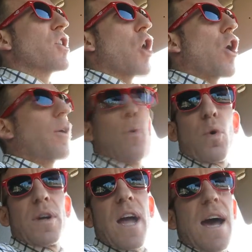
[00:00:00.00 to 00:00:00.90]
the
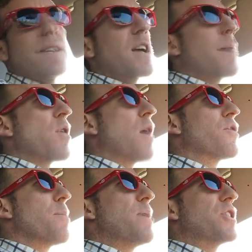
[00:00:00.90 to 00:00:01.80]
cardboard guys come around
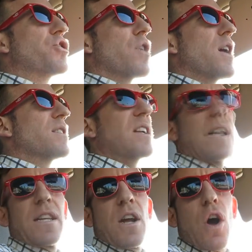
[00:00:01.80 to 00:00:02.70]
with the big trucks
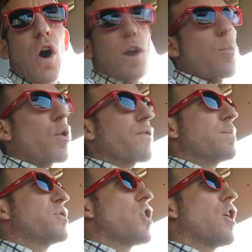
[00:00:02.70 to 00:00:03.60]
collecting cardboard from
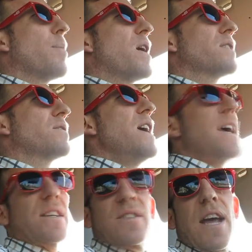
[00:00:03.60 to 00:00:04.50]
Starbucks,
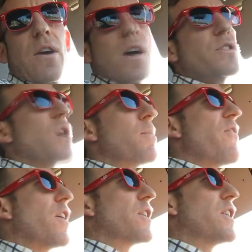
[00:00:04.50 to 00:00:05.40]
etc. So I'm
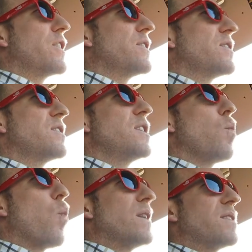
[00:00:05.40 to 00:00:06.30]
very curious to see
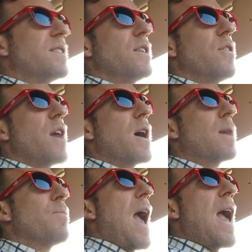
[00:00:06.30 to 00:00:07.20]
what's still there.
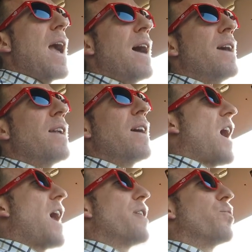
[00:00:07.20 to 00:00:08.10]
And
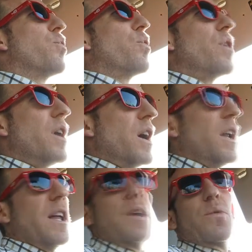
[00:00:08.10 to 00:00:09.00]
I
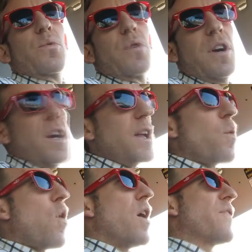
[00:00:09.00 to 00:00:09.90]
really, really
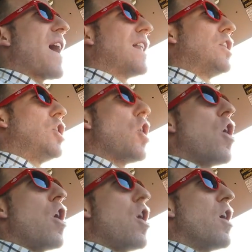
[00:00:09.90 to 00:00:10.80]
want that
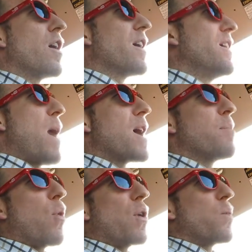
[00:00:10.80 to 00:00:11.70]
long
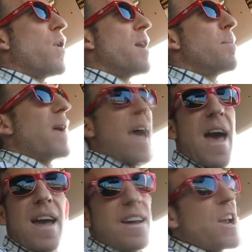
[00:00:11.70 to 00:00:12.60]
pegboard one, but
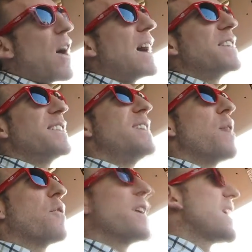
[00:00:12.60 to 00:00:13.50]
hey, you know, I just
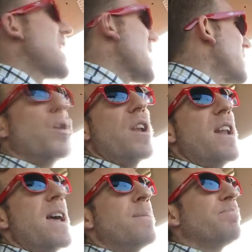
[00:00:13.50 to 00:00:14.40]
definitely can't put it
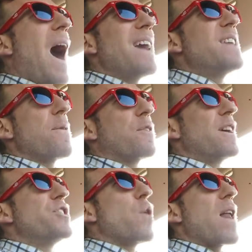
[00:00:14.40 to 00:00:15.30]
in. I
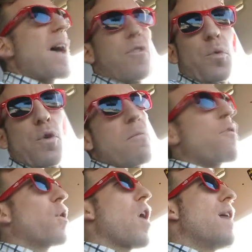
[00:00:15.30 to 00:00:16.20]
definitely don't have the room
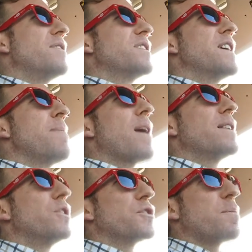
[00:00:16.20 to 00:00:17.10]
for it, obviously, in my
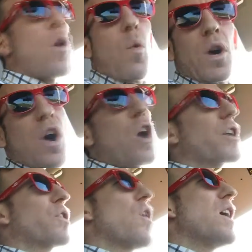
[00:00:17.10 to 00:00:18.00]
little small one-car
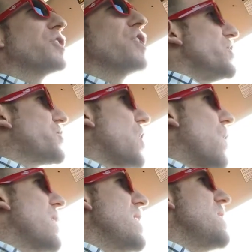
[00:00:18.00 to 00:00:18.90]
garage.
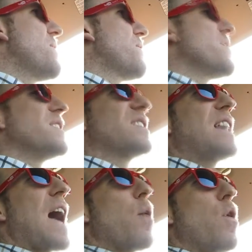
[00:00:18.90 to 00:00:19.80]
So if the
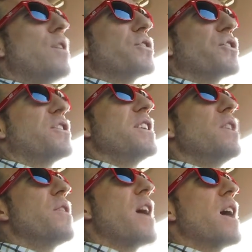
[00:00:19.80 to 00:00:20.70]
slat walls are
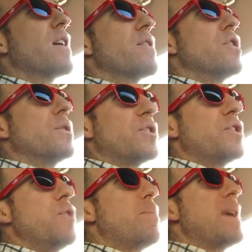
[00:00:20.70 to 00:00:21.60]
still there, those
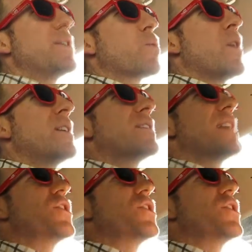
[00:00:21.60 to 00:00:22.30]
two-piece ones, I